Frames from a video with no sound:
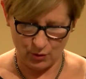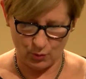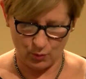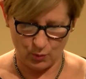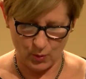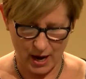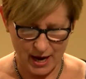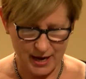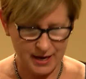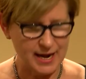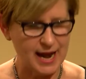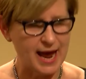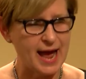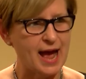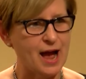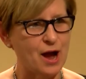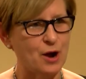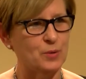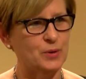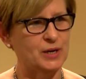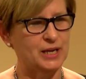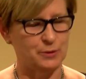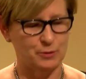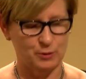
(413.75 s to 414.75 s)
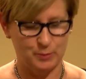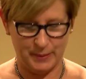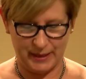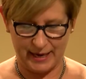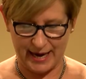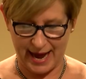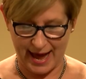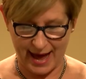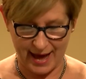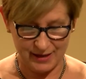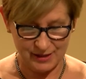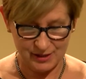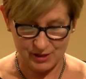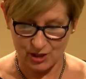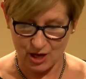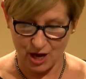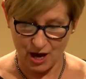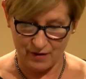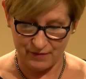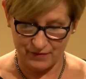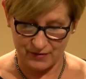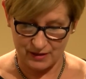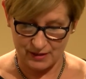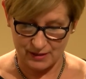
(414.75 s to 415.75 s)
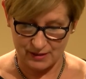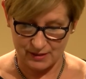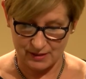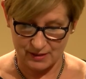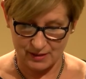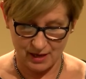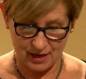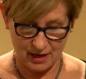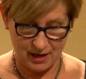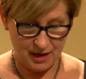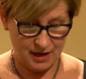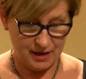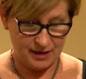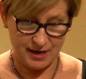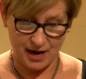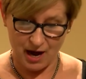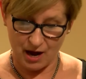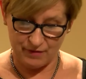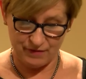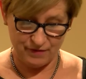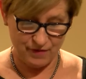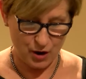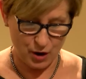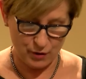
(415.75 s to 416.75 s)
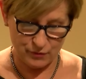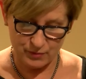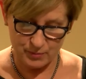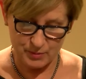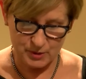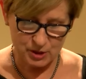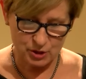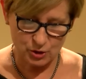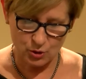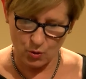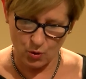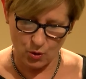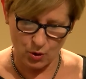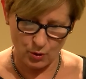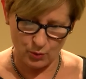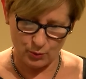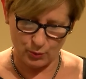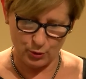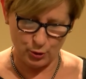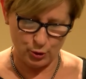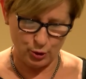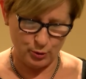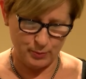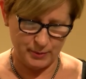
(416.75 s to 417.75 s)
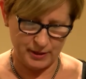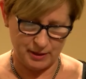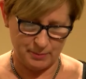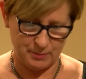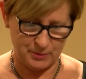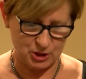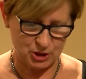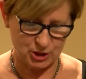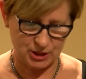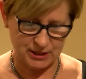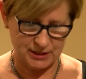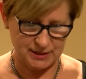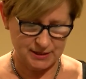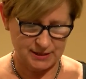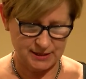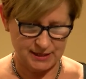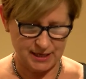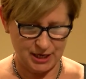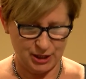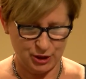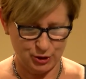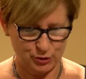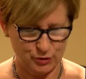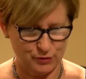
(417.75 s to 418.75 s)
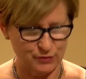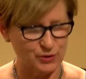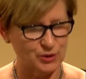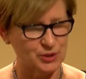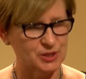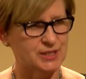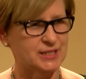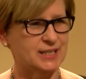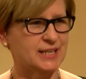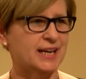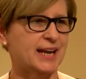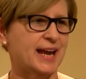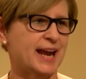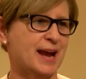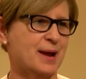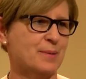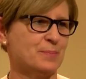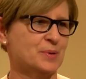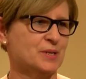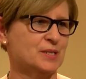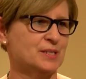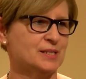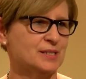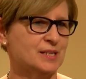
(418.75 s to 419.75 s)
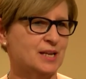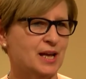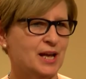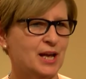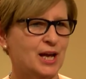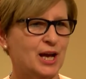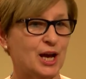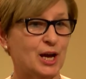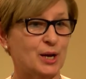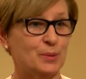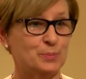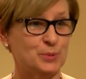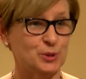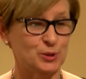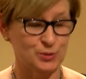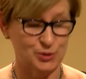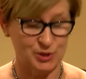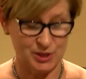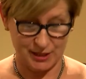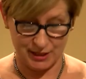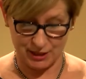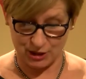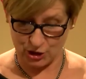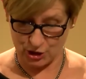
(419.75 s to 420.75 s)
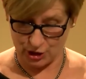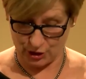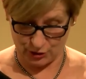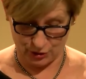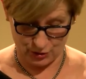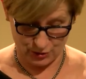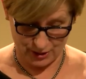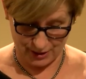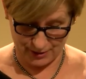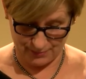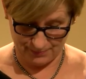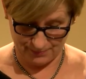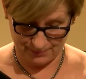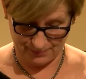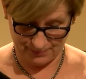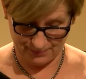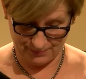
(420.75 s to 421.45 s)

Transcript: Right now, he would be at his office, not far from this courtroom in the Michigan State University campus, abusing children